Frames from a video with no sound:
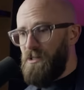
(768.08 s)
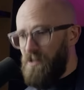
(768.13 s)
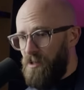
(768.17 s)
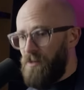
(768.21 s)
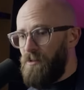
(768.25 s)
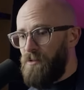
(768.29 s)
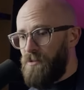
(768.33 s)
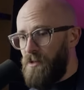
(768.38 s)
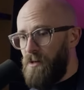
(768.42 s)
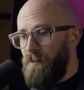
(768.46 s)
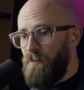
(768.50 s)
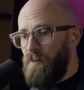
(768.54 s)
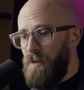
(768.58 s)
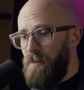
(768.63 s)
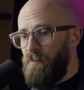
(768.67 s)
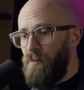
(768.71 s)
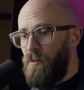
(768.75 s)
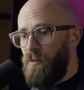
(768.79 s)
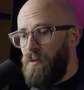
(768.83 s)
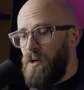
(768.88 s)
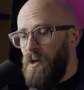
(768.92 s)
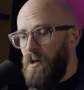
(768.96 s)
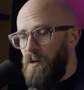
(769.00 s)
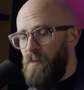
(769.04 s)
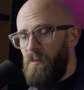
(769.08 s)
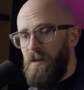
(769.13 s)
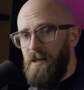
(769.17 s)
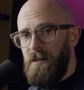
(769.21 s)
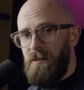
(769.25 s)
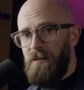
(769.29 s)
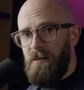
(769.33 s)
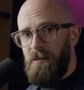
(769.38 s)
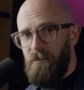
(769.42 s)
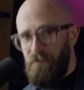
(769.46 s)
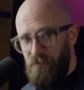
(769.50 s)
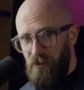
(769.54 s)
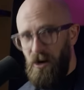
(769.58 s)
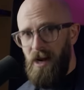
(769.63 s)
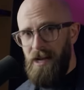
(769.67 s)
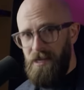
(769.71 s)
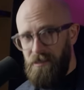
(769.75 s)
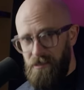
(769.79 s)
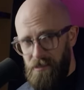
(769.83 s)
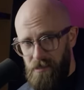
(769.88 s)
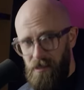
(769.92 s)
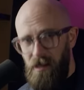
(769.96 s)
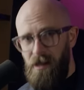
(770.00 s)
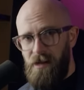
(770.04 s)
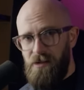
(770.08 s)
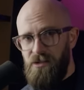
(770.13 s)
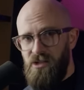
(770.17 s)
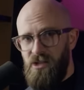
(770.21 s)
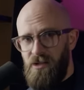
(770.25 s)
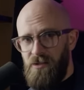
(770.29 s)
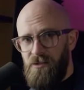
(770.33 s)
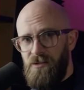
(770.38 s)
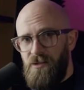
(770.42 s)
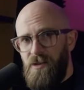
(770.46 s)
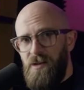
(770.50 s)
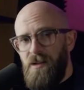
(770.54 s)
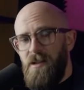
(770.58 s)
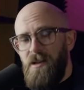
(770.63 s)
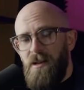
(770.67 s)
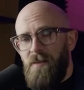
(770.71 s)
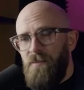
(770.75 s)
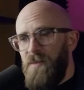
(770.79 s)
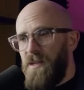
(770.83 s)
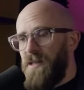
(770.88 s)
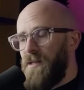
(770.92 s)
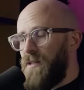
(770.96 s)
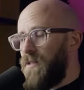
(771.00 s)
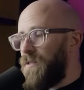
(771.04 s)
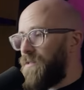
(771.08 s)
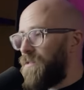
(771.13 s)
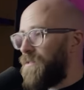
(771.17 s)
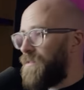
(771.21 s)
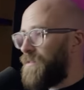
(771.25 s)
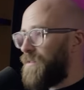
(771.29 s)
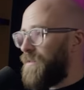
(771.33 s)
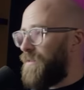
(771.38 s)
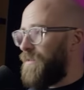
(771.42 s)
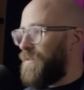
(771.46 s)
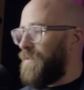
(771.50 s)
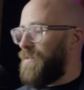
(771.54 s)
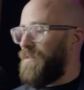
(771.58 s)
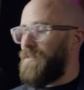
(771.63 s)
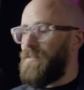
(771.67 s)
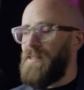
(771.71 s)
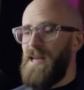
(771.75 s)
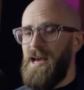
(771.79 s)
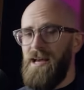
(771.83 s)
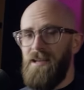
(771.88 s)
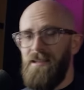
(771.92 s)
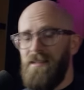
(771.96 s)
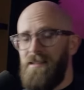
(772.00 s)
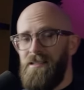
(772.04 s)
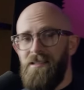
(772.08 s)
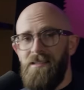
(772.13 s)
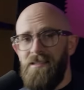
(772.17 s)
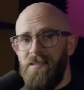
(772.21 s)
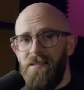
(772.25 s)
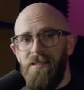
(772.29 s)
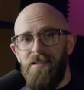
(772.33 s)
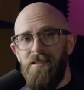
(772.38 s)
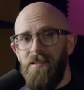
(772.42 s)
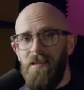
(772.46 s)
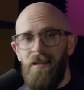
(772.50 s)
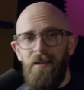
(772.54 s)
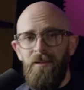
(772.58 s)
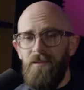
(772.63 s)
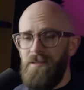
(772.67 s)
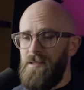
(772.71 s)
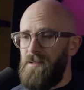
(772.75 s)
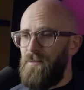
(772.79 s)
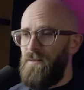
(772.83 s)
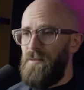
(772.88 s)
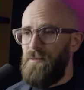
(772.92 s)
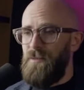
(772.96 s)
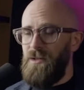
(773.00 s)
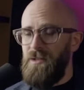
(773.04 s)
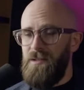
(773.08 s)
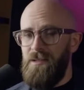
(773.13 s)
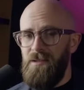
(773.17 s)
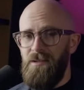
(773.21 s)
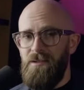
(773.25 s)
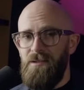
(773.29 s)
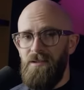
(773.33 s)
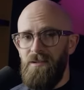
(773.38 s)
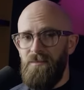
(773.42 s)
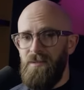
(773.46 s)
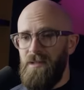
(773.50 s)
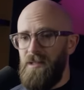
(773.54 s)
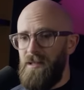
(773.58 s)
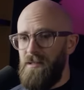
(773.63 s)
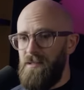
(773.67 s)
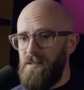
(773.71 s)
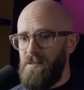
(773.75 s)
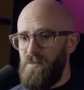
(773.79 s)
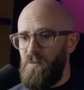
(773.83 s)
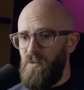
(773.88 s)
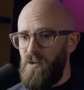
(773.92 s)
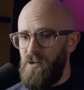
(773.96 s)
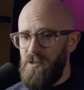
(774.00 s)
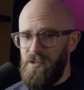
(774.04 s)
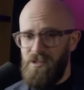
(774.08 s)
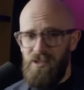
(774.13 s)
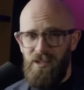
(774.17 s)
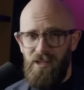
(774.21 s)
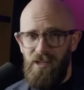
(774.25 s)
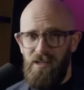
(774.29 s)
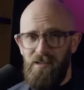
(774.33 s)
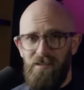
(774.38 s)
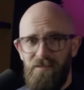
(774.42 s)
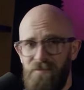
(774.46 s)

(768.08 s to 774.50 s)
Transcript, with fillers: mean, children and people with brains like children, because there's loads of them on YouTube and they just watch it.